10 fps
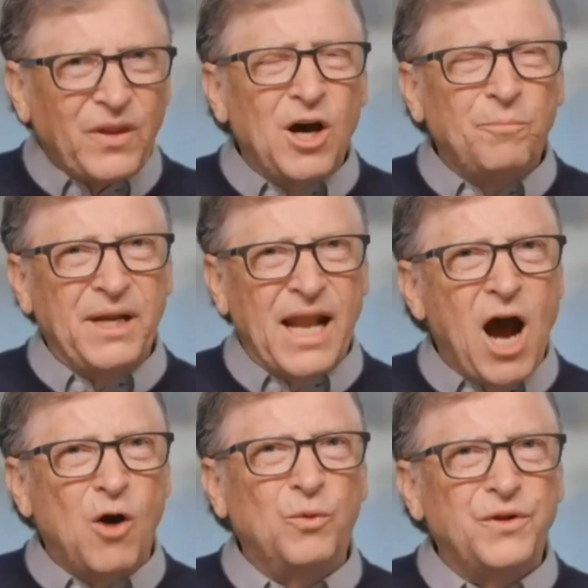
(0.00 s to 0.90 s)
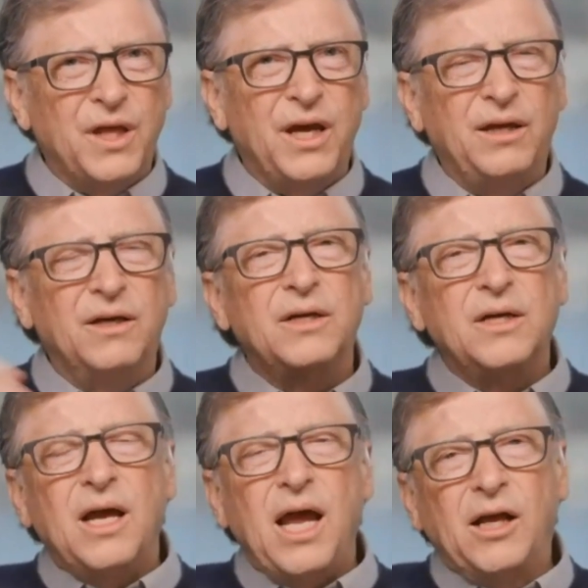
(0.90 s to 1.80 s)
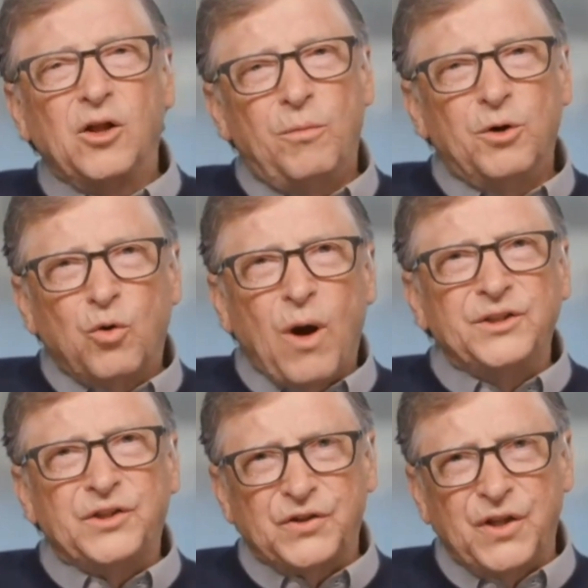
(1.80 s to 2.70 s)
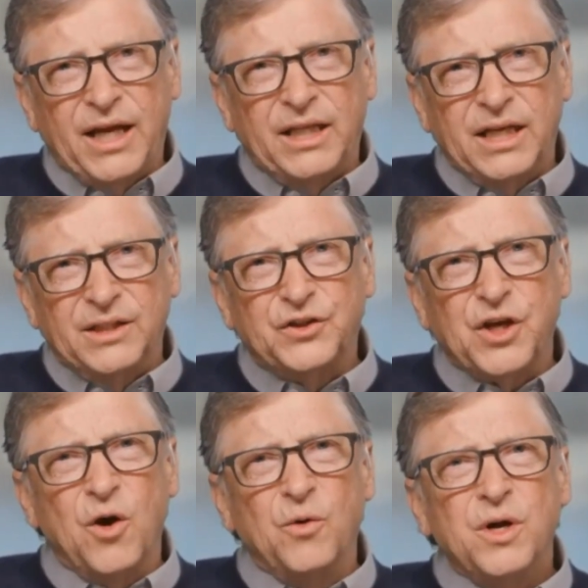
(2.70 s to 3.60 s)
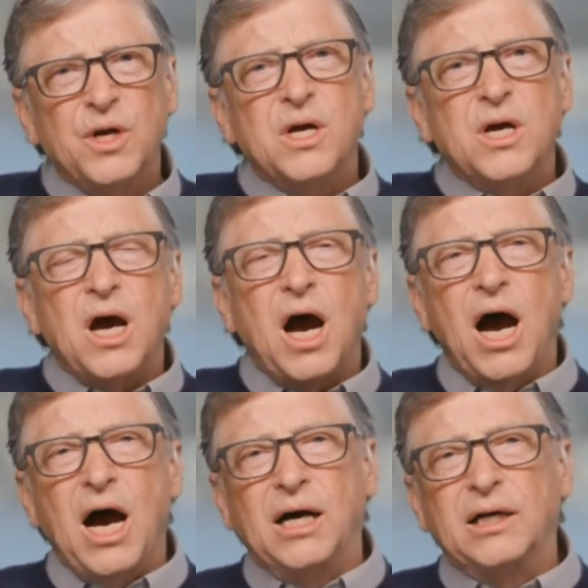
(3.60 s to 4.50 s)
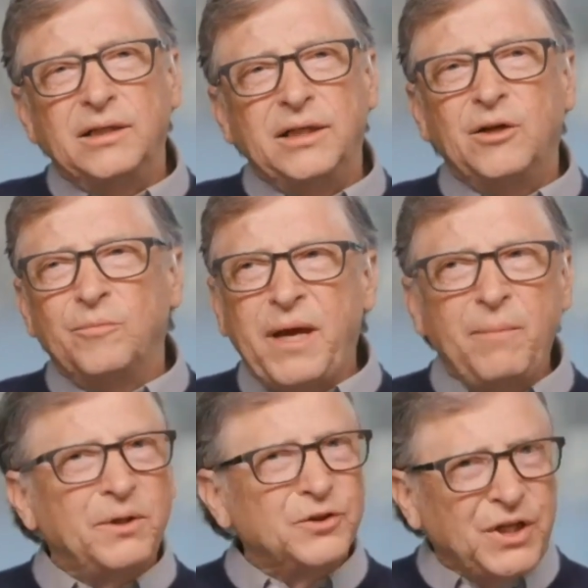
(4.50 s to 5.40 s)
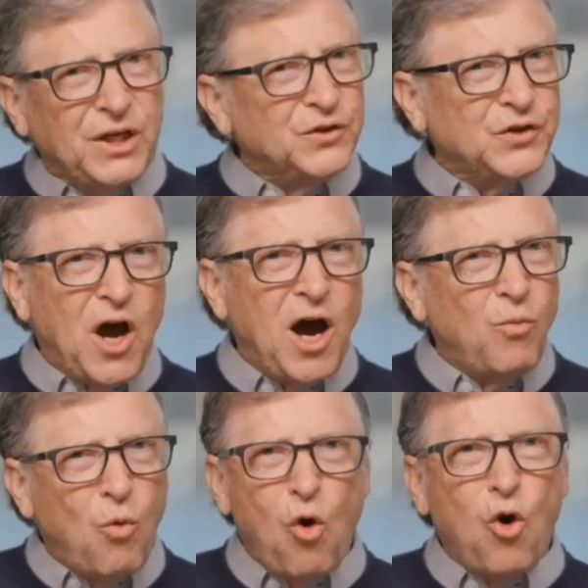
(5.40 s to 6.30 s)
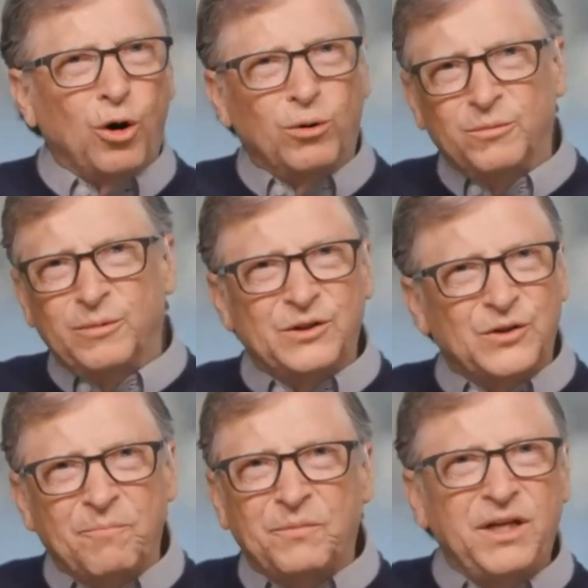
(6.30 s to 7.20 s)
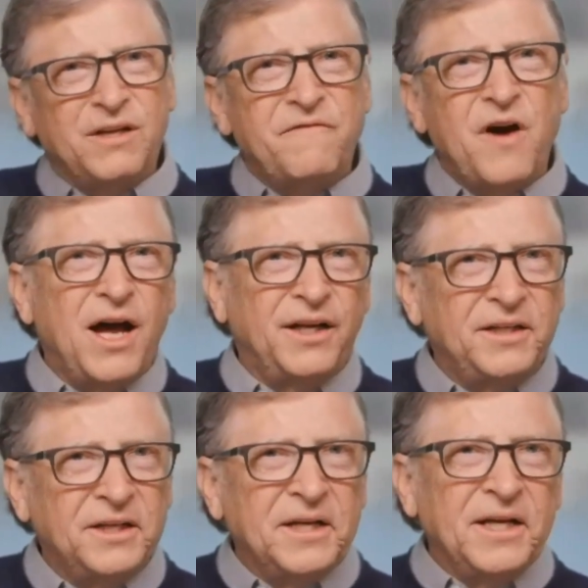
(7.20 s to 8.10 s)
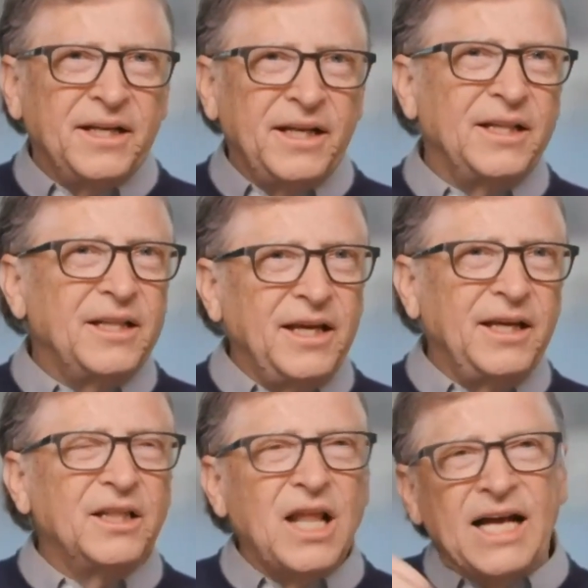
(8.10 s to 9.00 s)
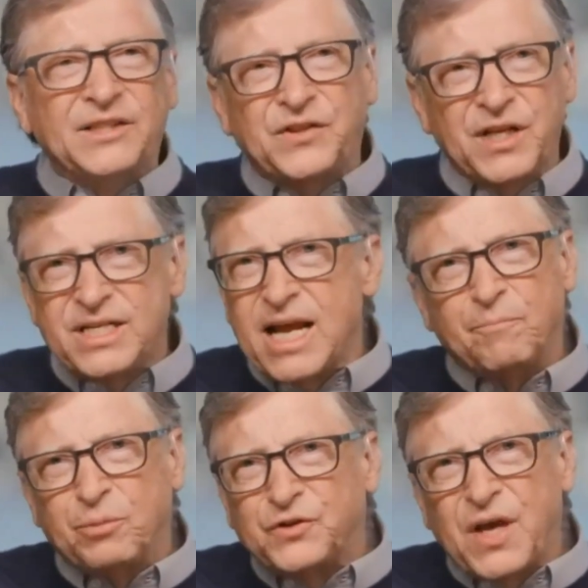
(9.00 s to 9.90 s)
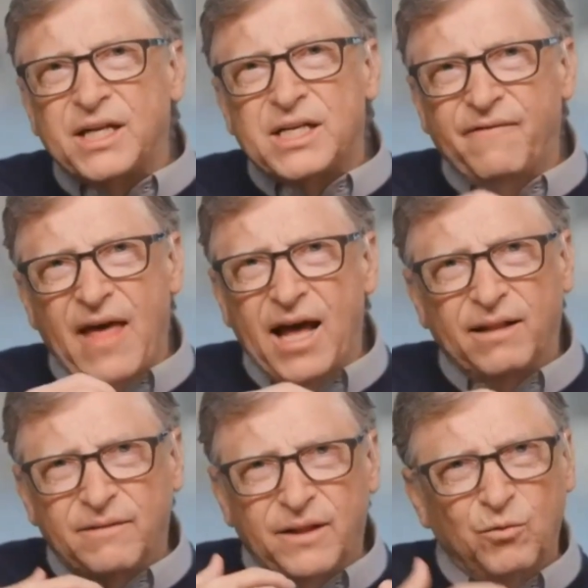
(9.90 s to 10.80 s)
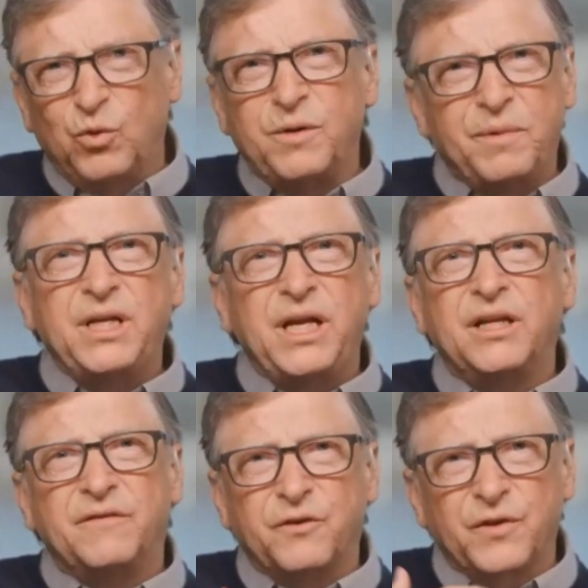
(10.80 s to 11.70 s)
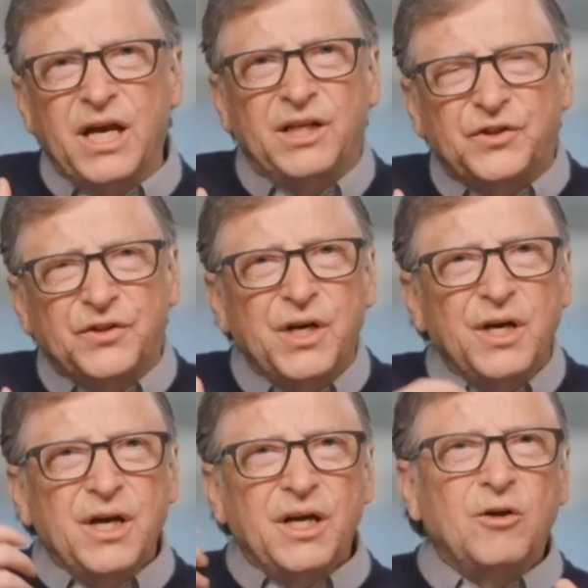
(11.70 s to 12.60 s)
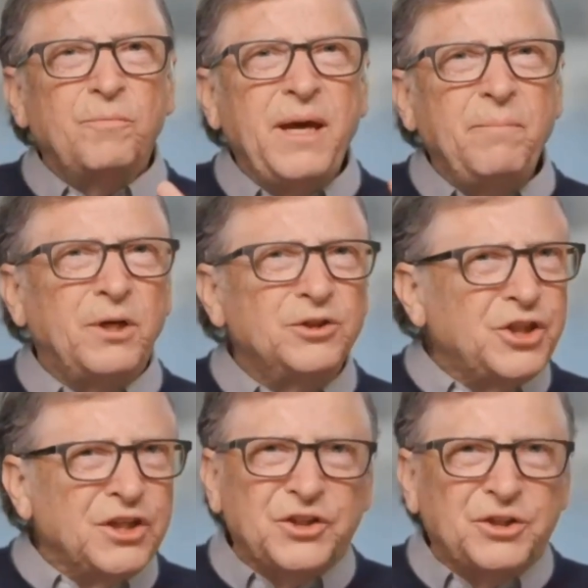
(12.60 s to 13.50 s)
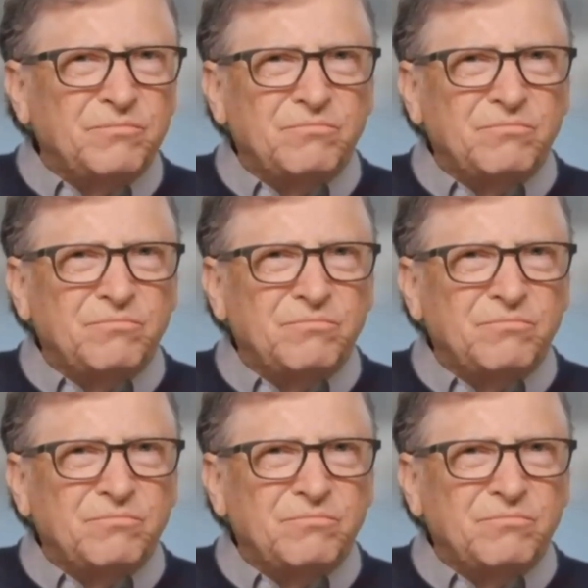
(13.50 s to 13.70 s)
helping out with a global crisis like this. So, people still saw war as something to fund. In the less than 10% of that would have been needed for this, you know, people just